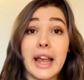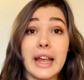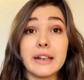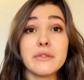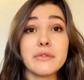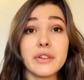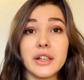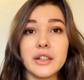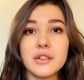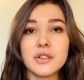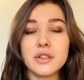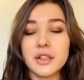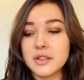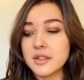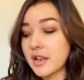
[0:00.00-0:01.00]
and finished
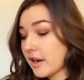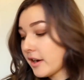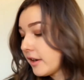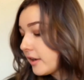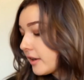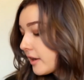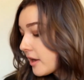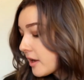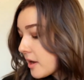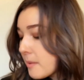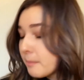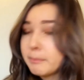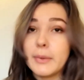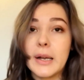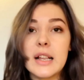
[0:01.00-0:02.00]
this year.
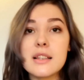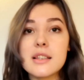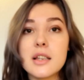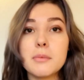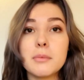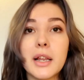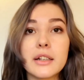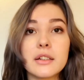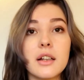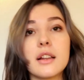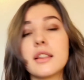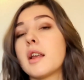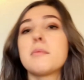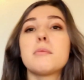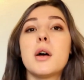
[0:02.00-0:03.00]
Might seem like not
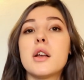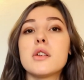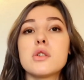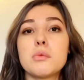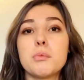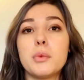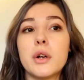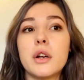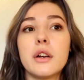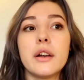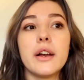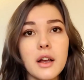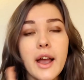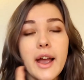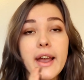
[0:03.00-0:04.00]
that much, but
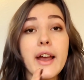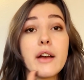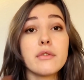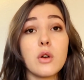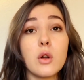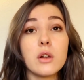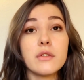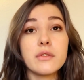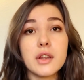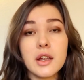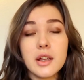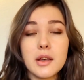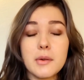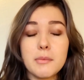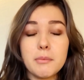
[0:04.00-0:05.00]
I have all of
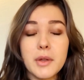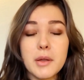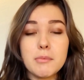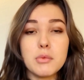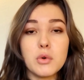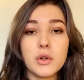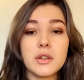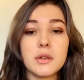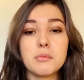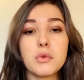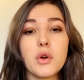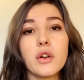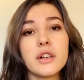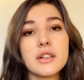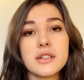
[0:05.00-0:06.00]
the important
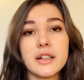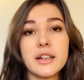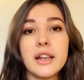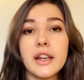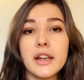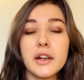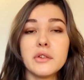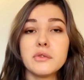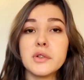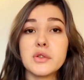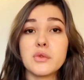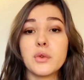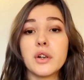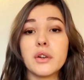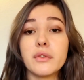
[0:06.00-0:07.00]
products in here,
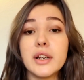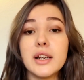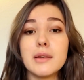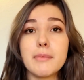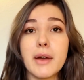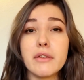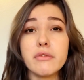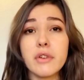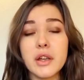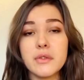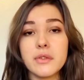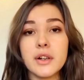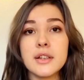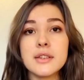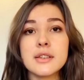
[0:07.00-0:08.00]
which were really my
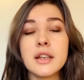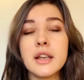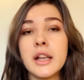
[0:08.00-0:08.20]
favorites